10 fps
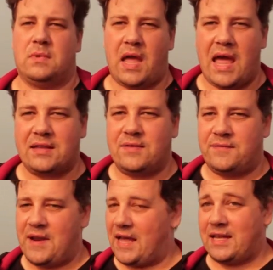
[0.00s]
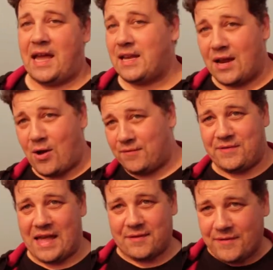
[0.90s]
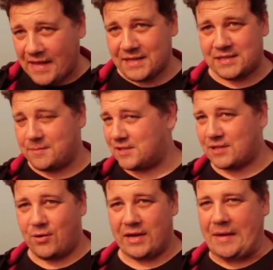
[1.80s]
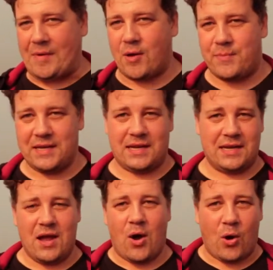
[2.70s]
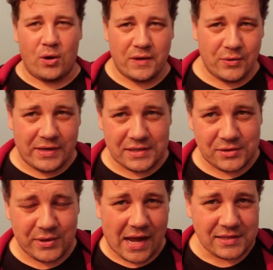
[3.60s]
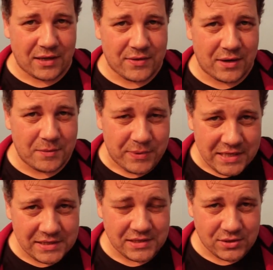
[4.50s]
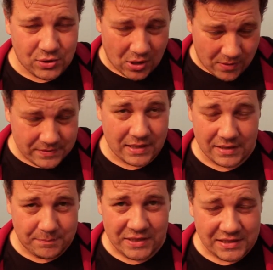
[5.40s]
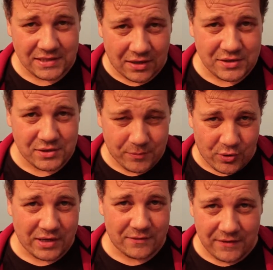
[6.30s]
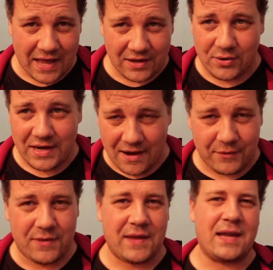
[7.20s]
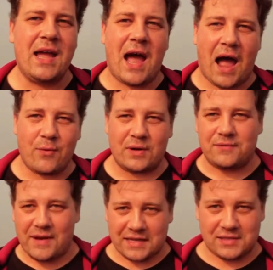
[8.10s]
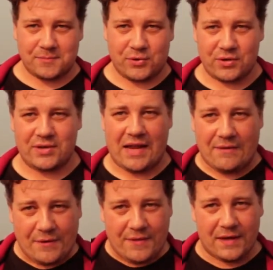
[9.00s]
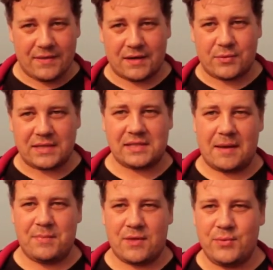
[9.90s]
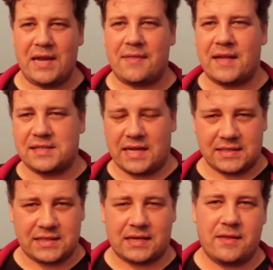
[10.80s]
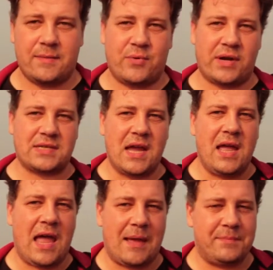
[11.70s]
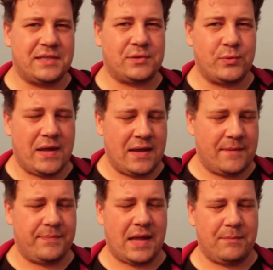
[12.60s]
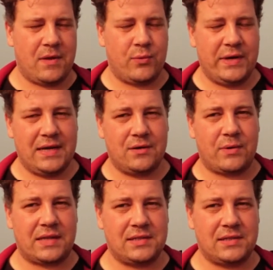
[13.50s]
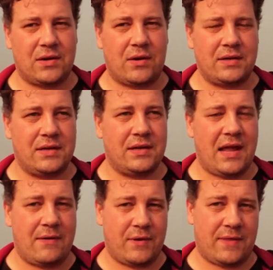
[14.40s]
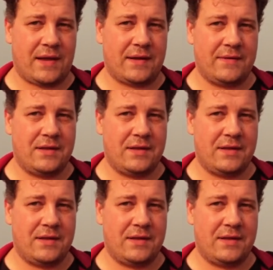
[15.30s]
and FLAC. And I love FLAC. FLAC is the best codec in my opinion. All you industry guys out there, please stop, uh, please start supporting FLAC on everything. I want FLAC support on everything that runs MP3, and that's exactly the point. MP3, MP3 runs on everything.